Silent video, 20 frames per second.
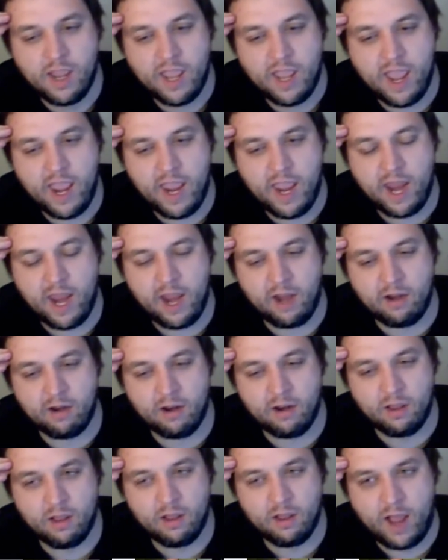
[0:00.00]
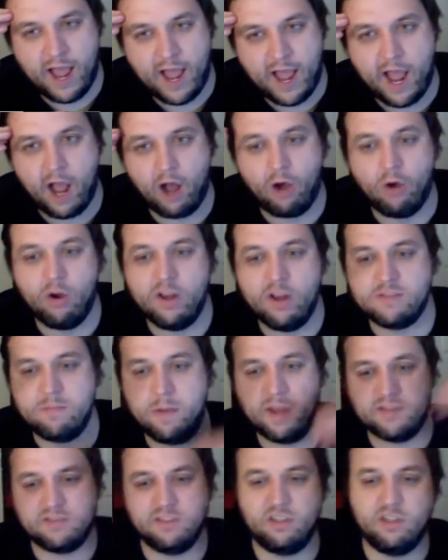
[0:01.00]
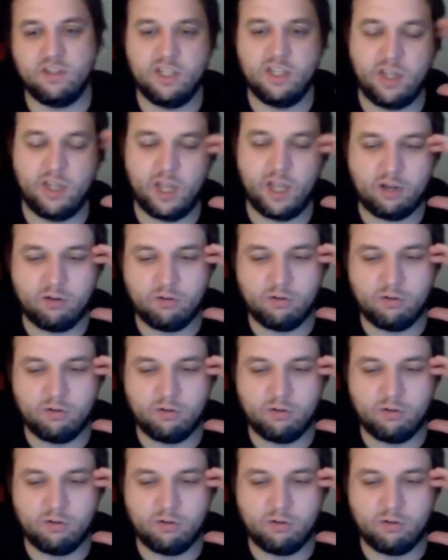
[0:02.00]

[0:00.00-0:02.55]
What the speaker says: and how it's basically like